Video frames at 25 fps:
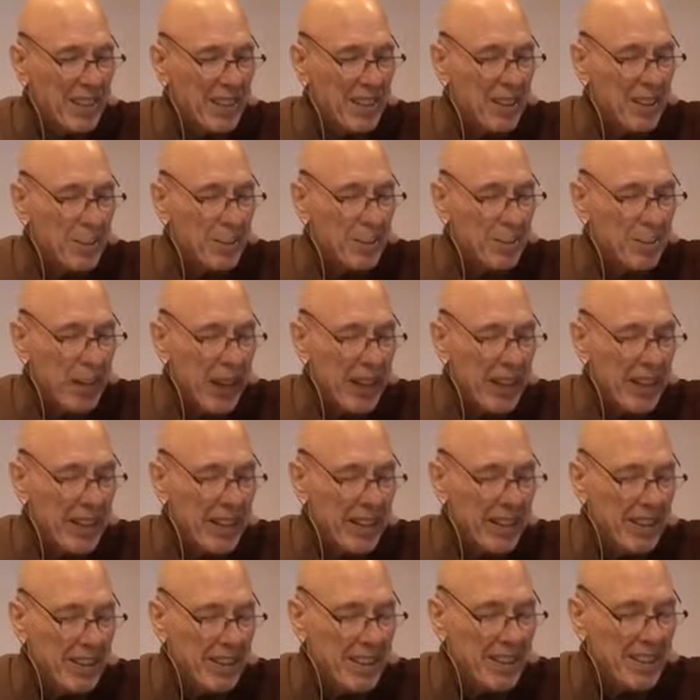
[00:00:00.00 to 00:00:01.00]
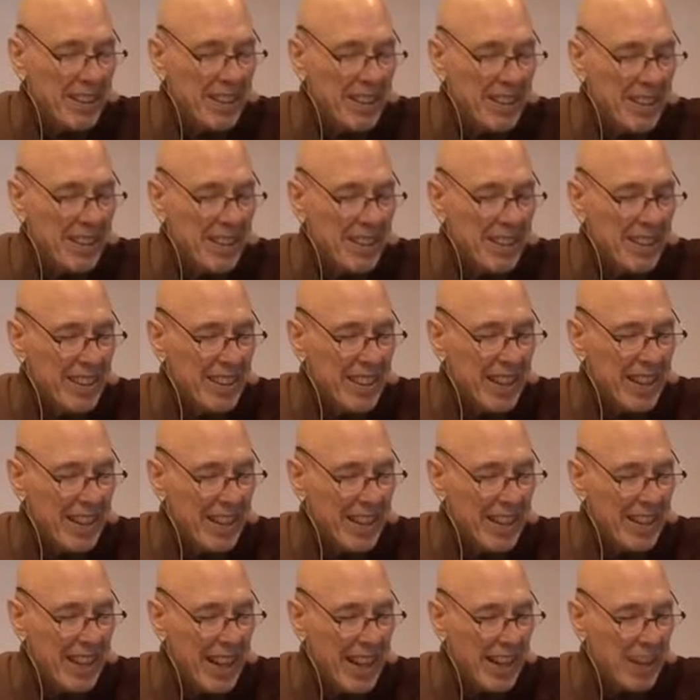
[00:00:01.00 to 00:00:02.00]
the bait
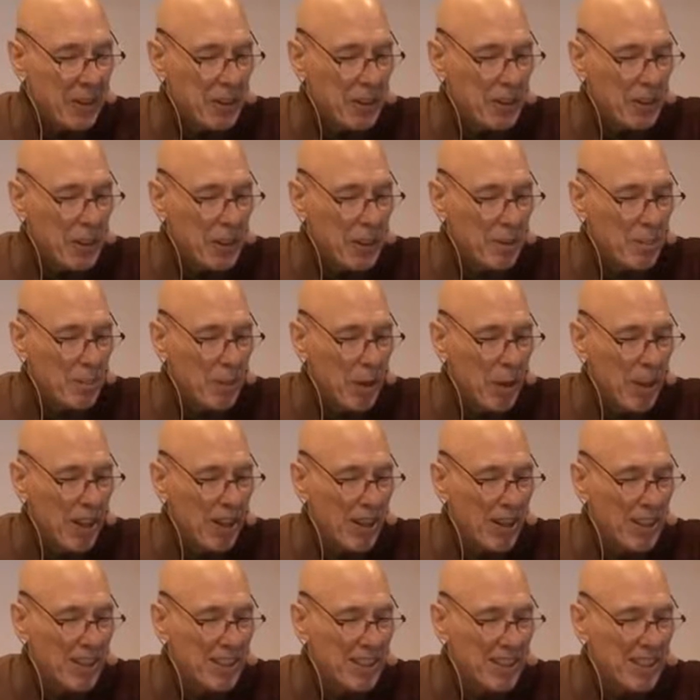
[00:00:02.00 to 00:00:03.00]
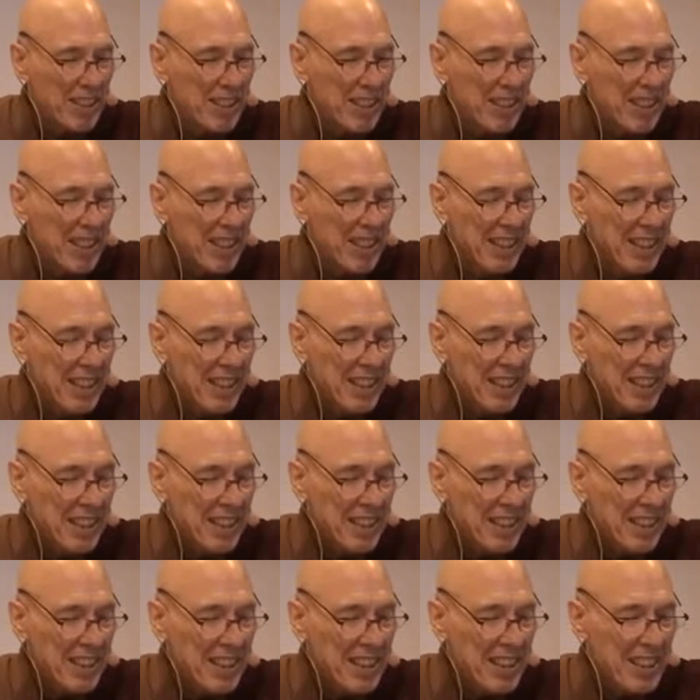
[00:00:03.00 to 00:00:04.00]
and now depart,
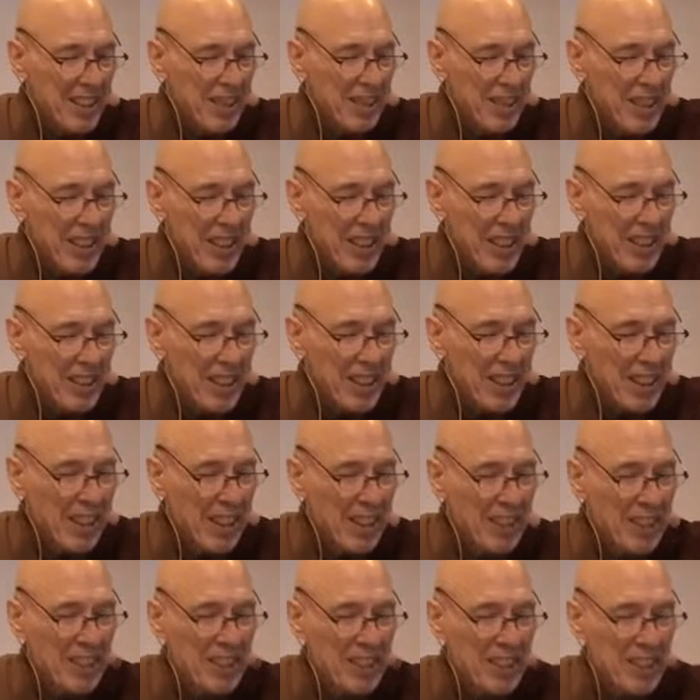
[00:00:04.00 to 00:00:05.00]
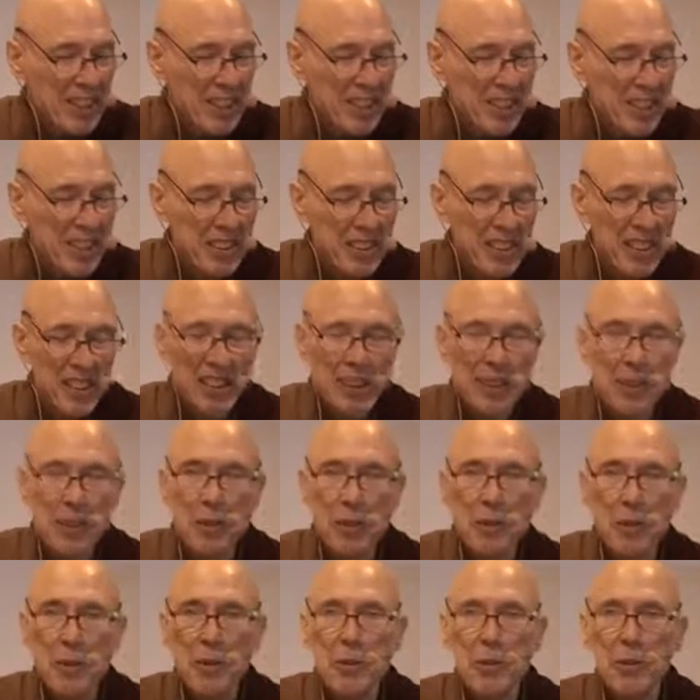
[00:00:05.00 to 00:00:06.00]
leaving the hunters
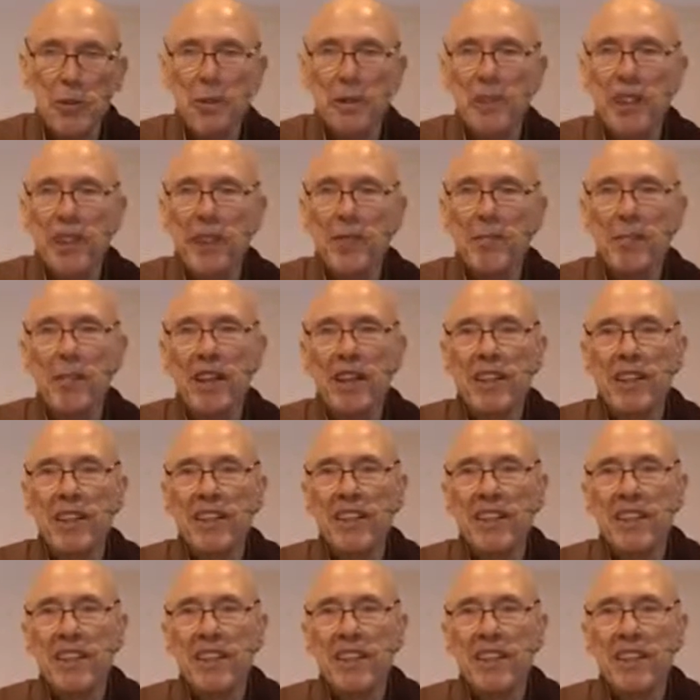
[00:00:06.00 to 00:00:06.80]
to lament.